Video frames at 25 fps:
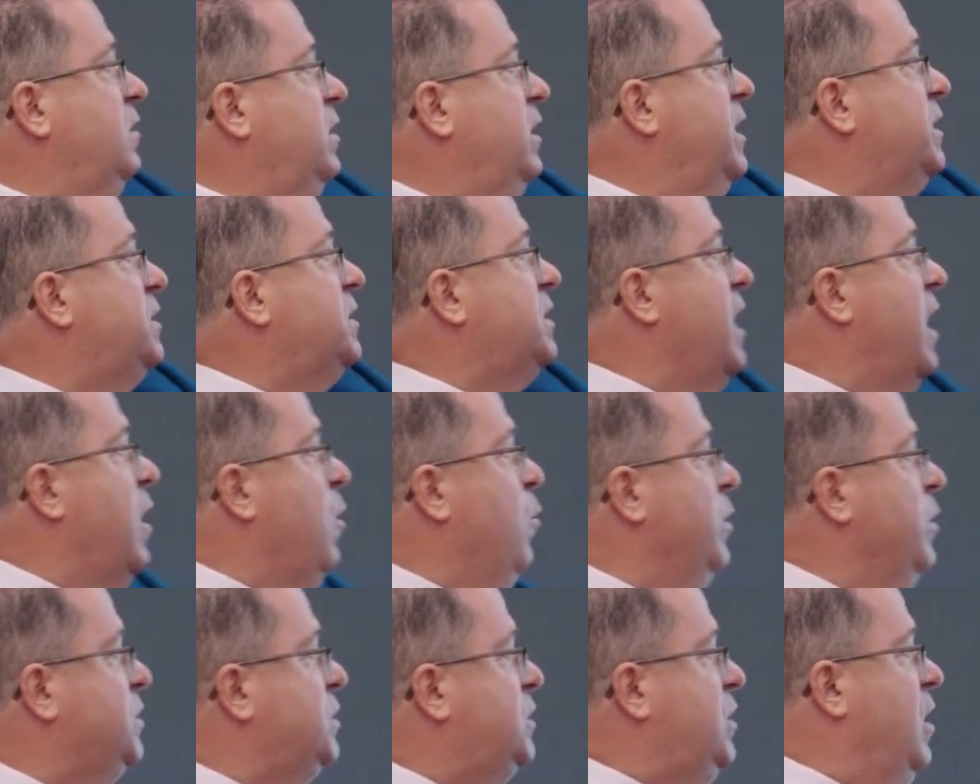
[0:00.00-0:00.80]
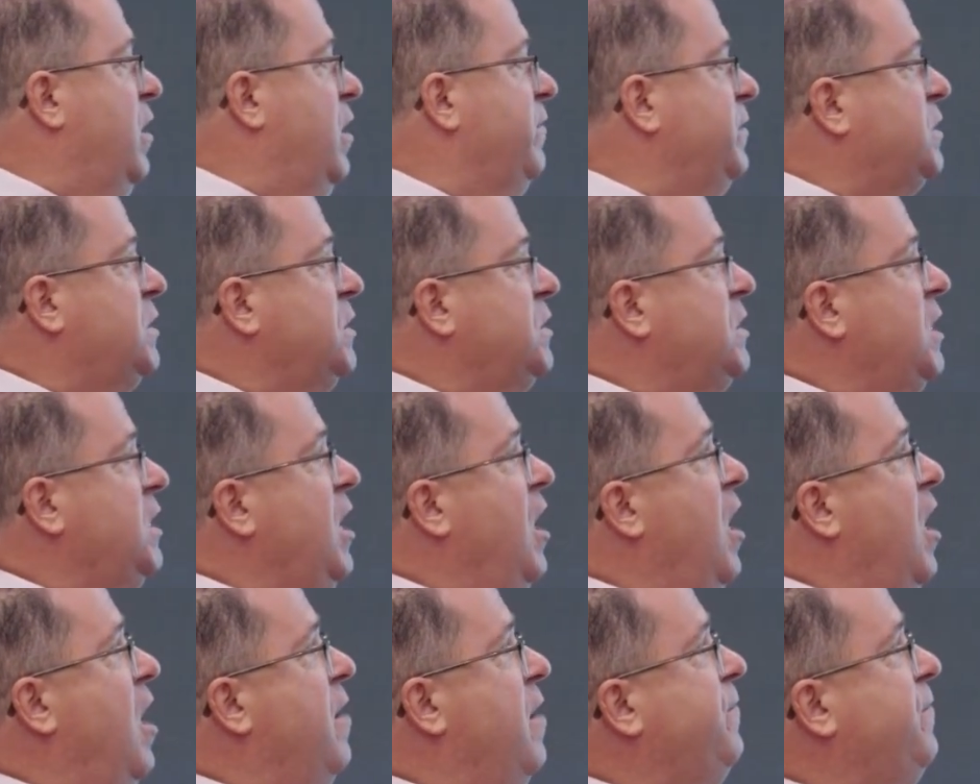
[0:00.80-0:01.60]
lists out what services he
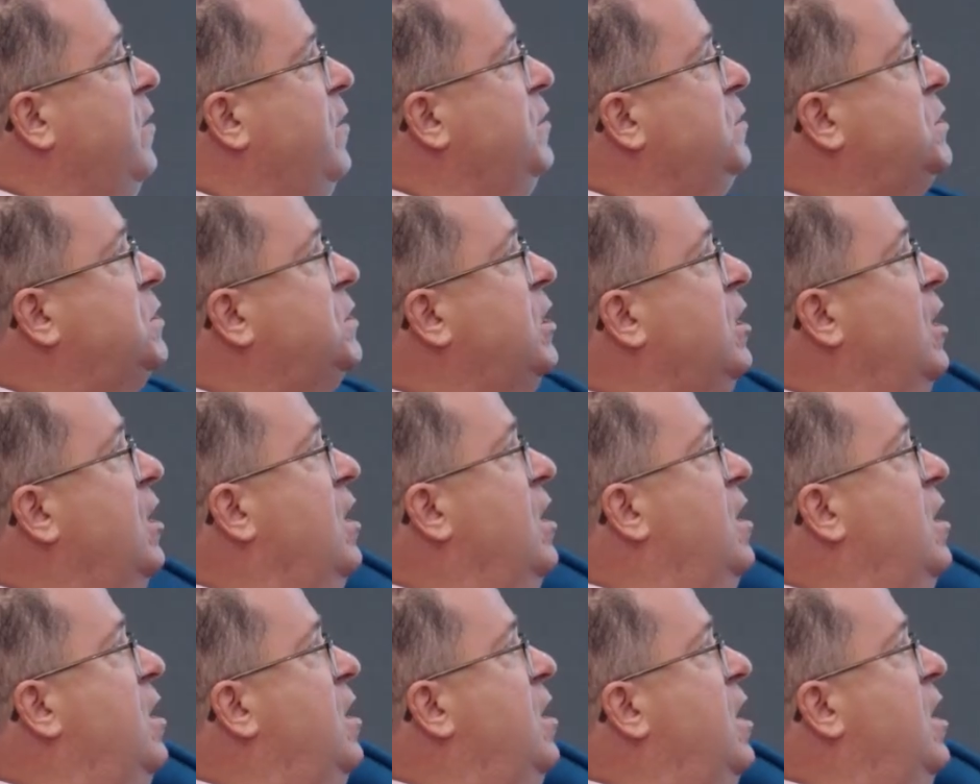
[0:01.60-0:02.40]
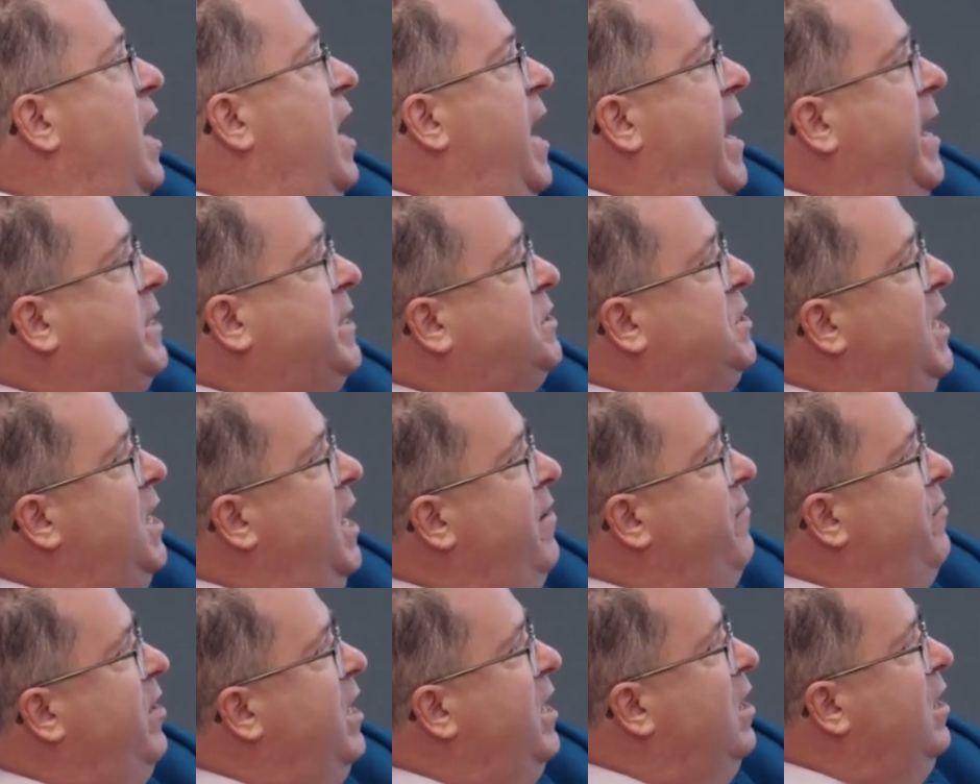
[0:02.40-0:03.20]
offers.
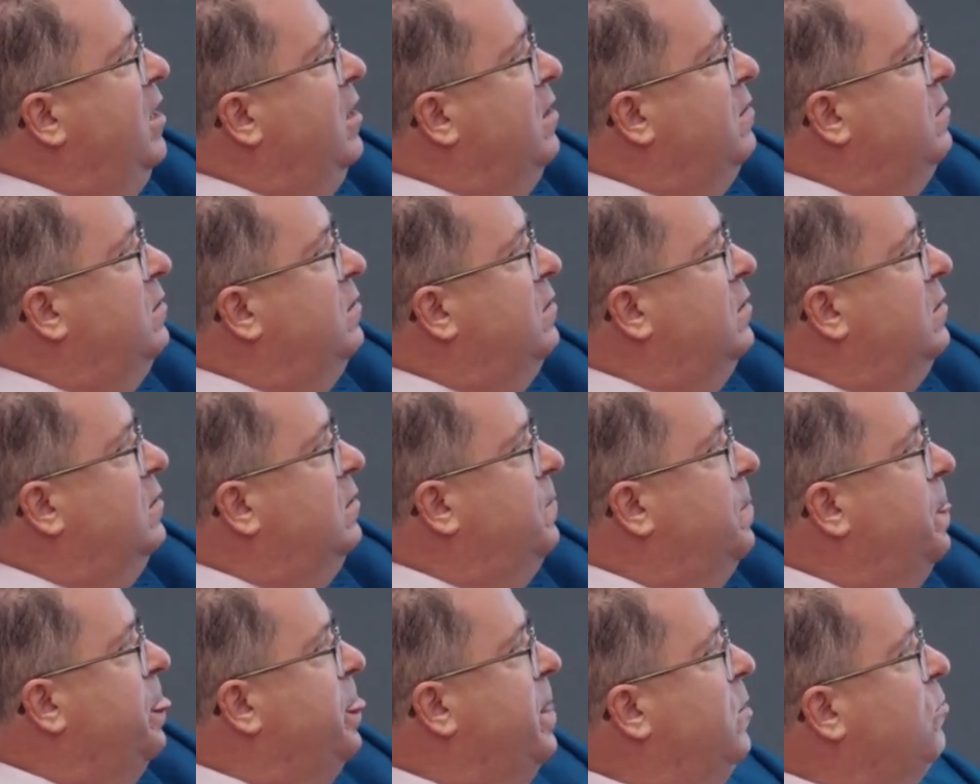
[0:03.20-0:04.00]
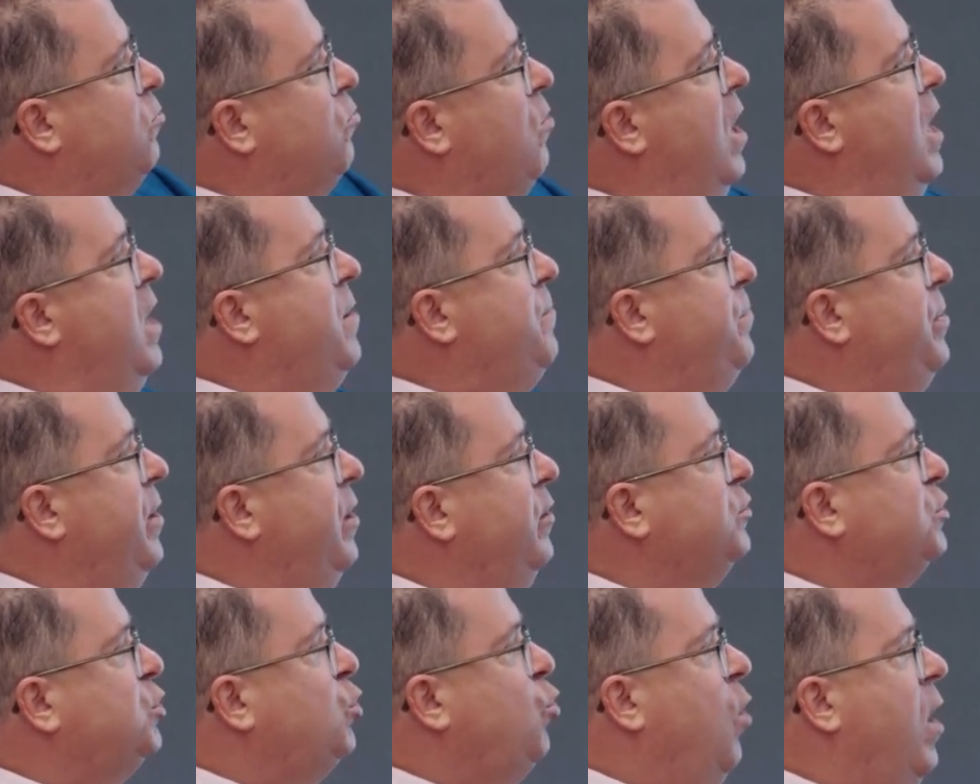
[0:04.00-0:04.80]
Activity. Ryan
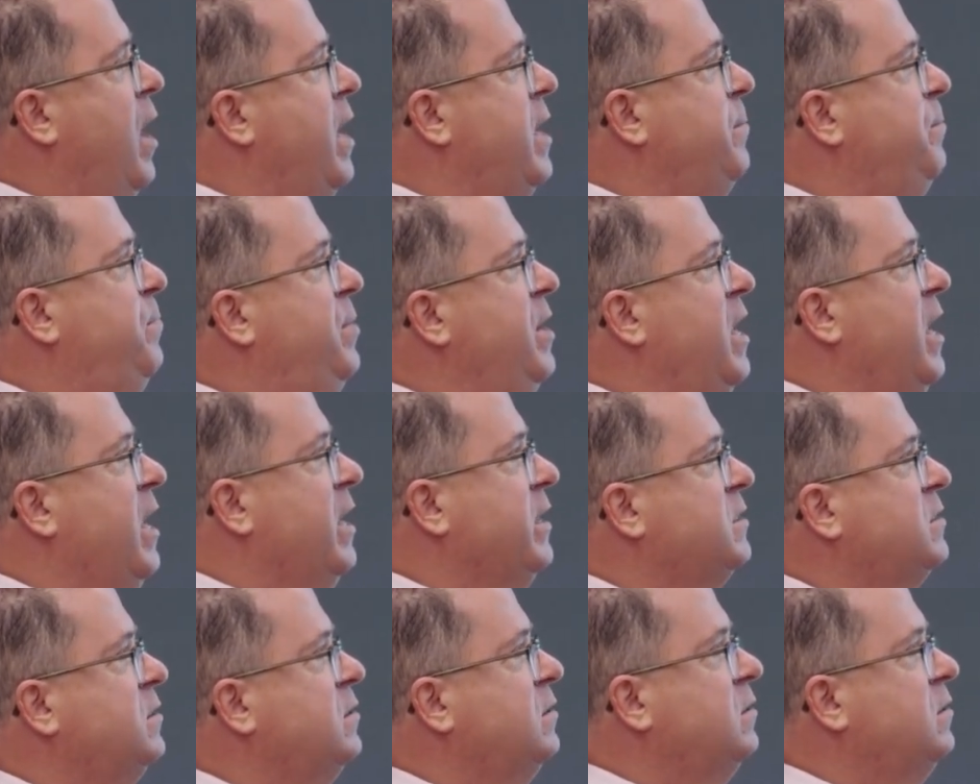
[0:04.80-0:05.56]
posts quite a bit.